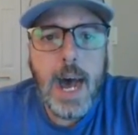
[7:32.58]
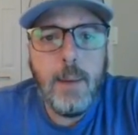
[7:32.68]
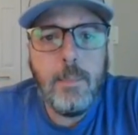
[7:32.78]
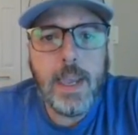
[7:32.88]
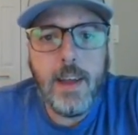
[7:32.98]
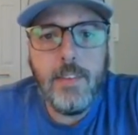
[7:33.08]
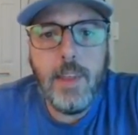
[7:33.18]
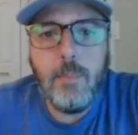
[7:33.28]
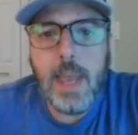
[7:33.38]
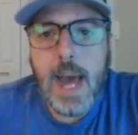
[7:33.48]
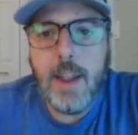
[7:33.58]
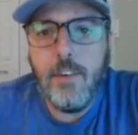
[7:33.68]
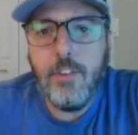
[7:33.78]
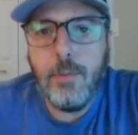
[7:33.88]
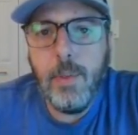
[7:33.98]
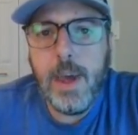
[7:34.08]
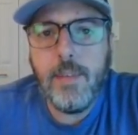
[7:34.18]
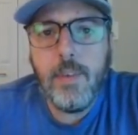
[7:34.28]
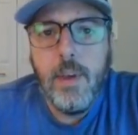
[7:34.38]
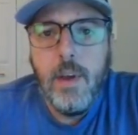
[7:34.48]
because then we had our
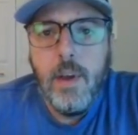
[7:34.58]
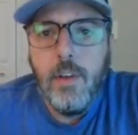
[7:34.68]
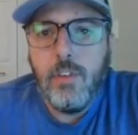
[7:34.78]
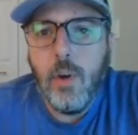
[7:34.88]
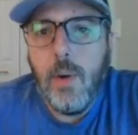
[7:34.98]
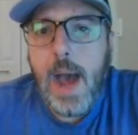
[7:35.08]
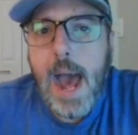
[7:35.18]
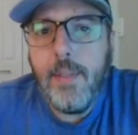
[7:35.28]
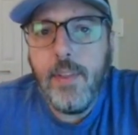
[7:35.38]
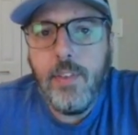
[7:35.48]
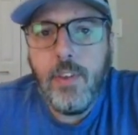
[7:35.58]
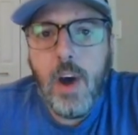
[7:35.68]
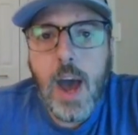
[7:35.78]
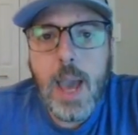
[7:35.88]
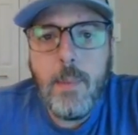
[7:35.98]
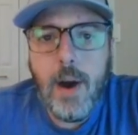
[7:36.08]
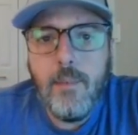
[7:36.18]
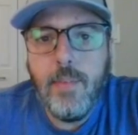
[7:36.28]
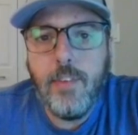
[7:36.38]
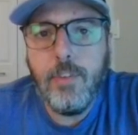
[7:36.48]
split. So at the time
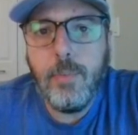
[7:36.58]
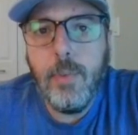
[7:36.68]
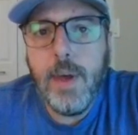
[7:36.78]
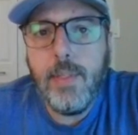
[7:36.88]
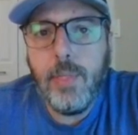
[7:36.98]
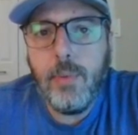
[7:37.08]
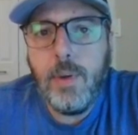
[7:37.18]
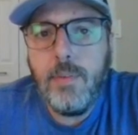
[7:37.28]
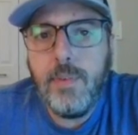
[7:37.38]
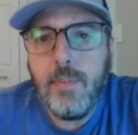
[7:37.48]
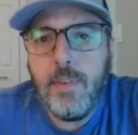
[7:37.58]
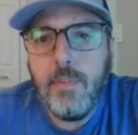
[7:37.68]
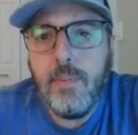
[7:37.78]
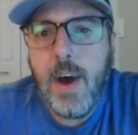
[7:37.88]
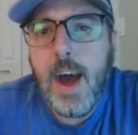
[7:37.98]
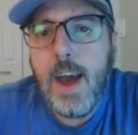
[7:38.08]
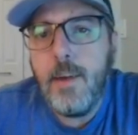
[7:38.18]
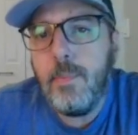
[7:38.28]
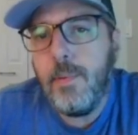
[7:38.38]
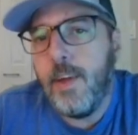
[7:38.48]
of the split,
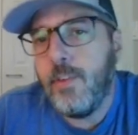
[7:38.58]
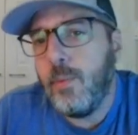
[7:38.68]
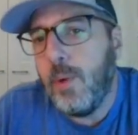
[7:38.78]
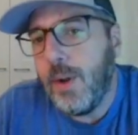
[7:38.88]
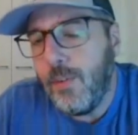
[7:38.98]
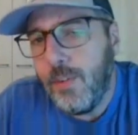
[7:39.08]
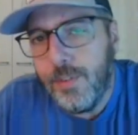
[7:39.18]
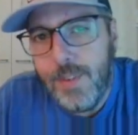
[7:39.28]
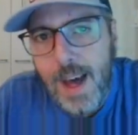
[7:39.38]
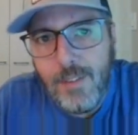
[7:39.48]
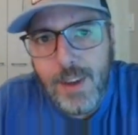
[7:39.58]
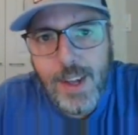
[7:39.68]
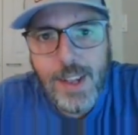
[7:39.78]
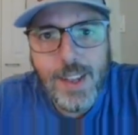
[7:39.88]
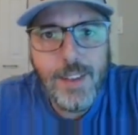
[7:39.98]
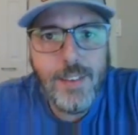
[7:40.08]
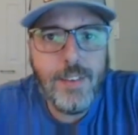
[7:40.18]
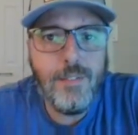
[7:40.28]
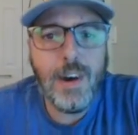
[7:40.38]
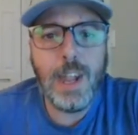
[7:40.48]
355 plus 107
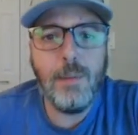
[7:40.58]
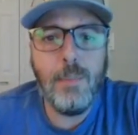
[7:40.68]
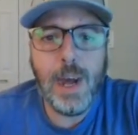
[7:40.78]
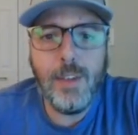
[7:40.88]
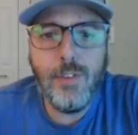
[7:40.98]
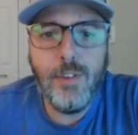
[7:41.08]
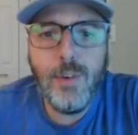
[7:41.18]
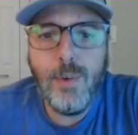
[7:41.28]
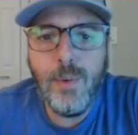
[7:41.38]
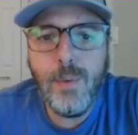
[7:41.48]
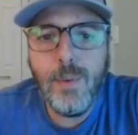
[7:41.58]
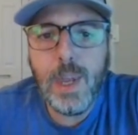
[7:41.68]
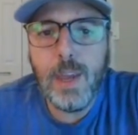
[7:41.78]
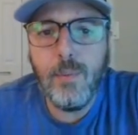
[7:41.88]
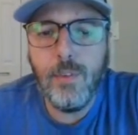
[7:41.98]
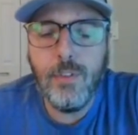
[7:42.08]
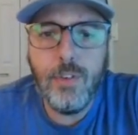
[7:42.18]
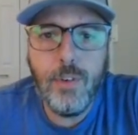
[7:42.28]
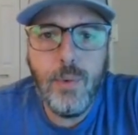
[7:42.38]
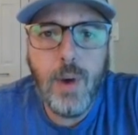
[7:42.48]
divided by 2 equals
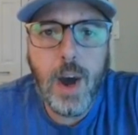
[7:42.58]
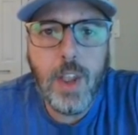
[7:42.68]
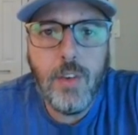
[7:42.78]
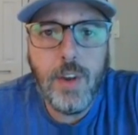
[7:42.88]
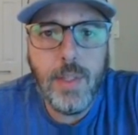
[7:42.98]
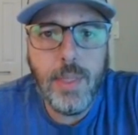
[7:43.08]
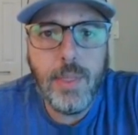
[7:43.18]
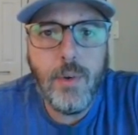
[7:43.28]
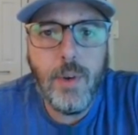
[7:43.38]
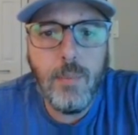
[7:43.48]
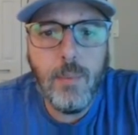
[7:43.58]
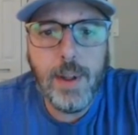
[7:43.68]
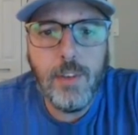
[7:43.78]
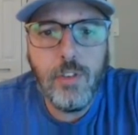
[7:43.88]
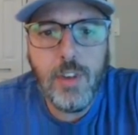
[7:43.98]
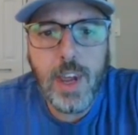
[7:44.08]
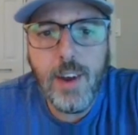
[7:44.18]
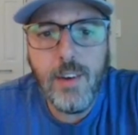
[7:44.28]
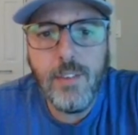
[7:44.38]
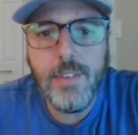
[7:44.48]
231
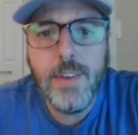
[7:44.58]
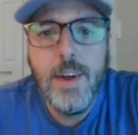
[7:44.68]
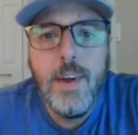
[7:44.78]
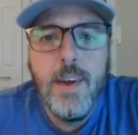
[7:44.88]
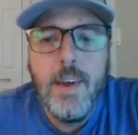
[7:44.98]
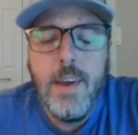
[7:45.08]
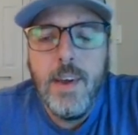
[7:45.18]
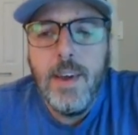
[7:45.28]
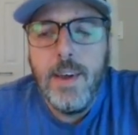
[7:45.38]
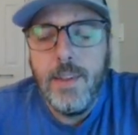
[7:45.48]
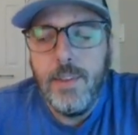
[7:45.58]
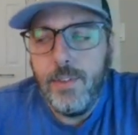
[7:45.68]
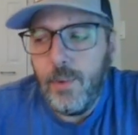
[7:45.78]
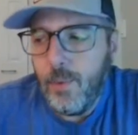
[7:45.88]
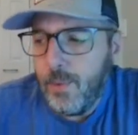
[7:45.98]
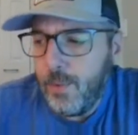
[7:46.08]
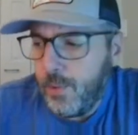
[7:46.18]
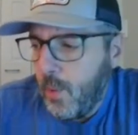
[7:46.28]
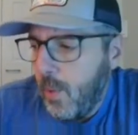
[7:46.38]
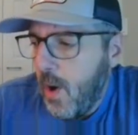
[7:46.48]
shares. So
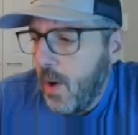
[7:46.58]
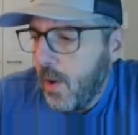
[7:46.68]
long